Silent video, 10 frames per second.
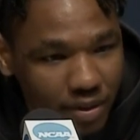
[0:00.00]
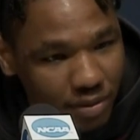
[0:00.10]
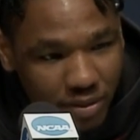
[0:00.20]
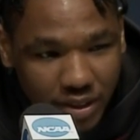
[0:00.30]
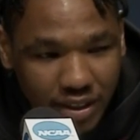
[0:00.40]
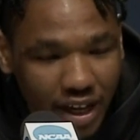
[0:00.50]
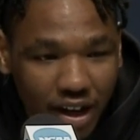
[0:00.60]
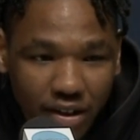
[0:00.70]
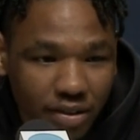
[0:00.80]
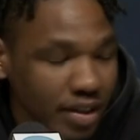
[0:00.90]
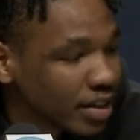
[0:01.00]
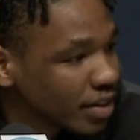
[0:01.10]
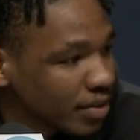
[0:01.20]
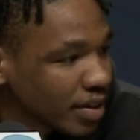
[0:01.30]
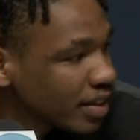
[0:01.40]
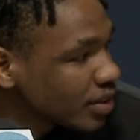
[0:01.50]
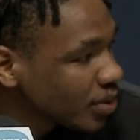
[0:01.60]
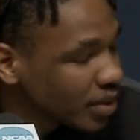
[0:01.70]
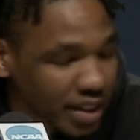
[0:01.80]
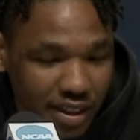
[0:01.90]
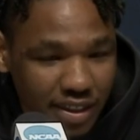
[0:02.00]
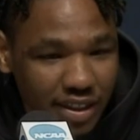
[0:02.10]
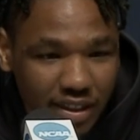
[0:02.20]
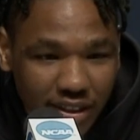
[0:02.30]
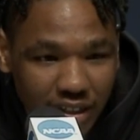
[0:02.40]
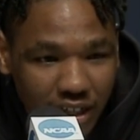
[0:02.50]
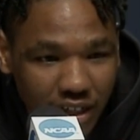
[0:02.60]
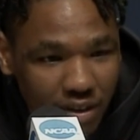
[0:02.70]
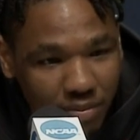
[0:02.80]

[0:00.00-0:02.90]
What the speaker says: We was down, 20 to Tennessee,